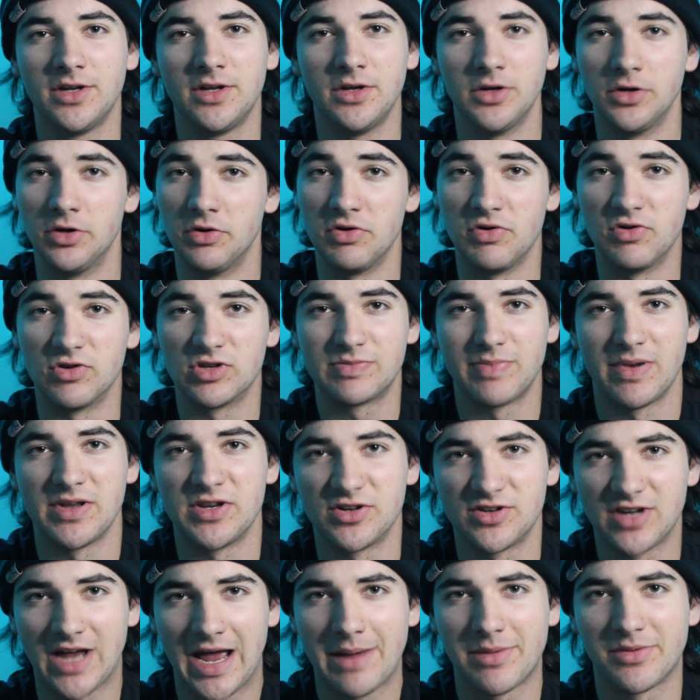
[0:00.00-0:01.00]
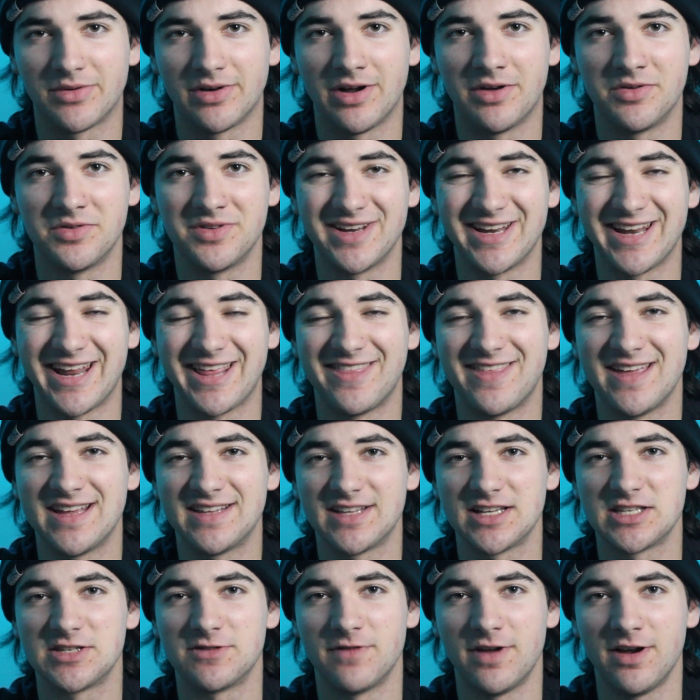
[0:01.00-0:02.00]
who you spend your time around, and I think
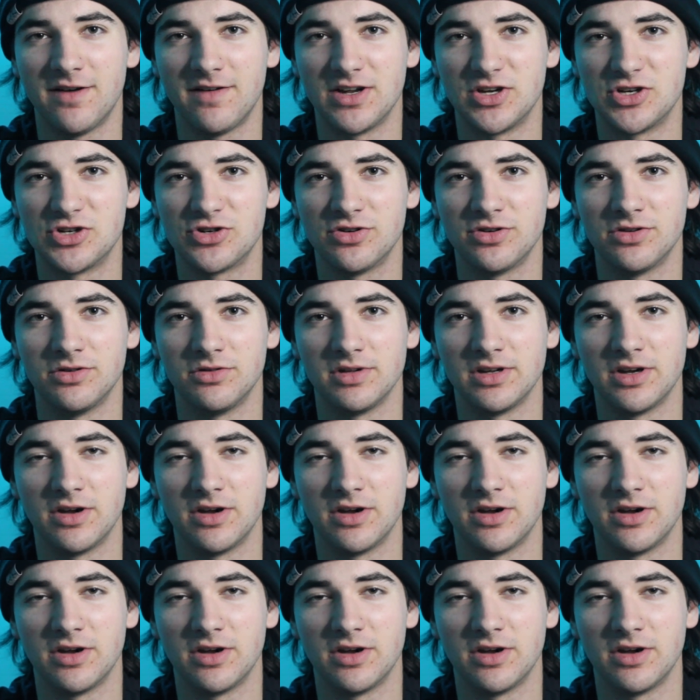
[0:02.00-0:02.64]
that's very true.